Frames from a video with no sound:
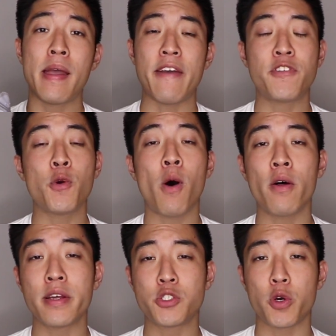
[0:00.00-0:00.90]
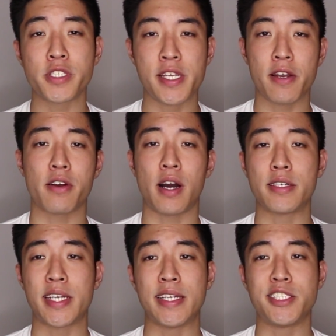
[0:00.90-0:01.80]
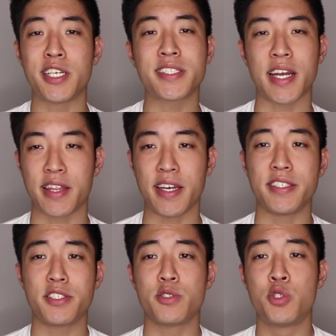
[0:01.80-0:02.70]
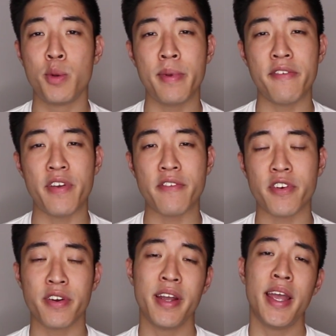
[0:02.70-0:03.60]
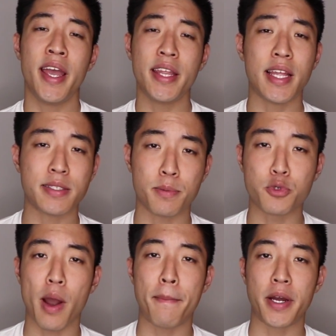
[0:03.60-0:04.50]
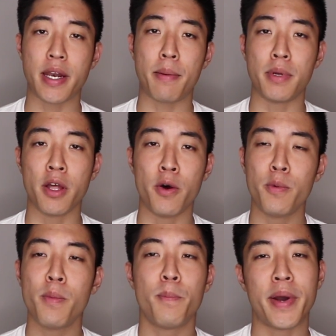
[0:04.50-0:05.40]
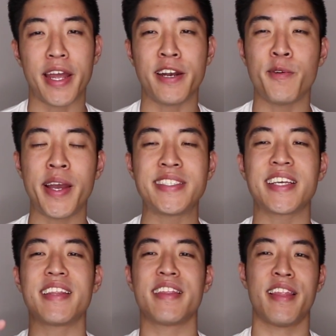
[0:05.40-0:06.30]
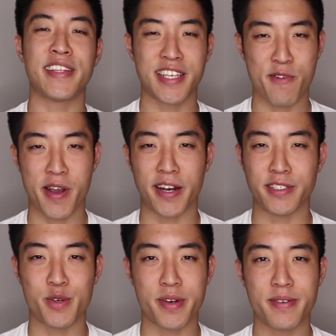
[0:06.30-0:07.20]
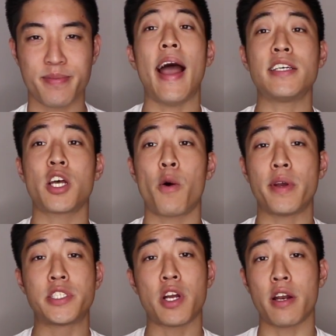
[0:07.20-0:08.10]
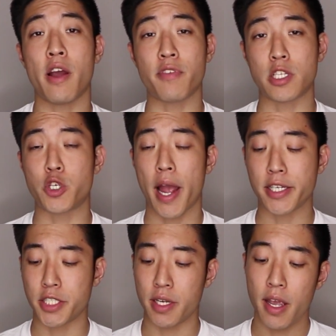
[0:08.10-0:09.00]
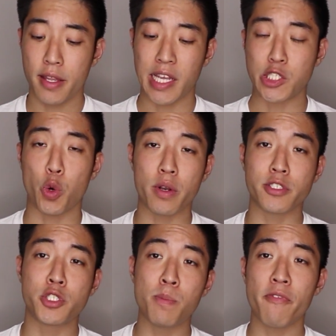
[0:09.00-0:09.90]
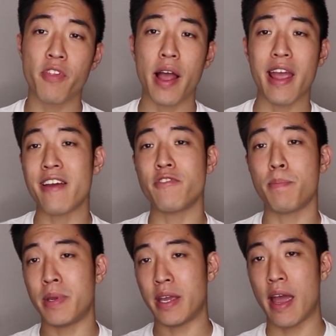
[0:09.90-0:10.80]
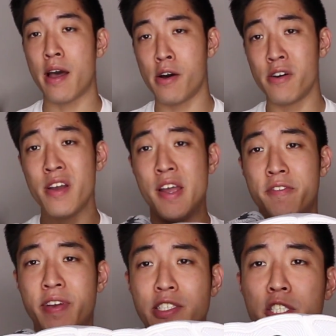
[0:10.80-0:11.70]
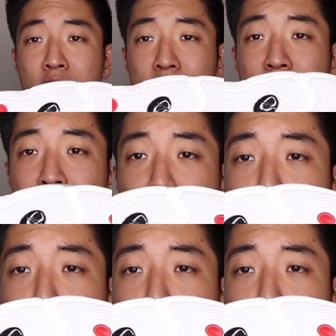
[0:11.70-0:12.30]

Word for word: If you all enjoy sneaker content just like this, do me a favor, hit that subscribe button down below. But anyways, let's get right into it. As always, starting off with the traction, the Jordan Superfly MVP L features this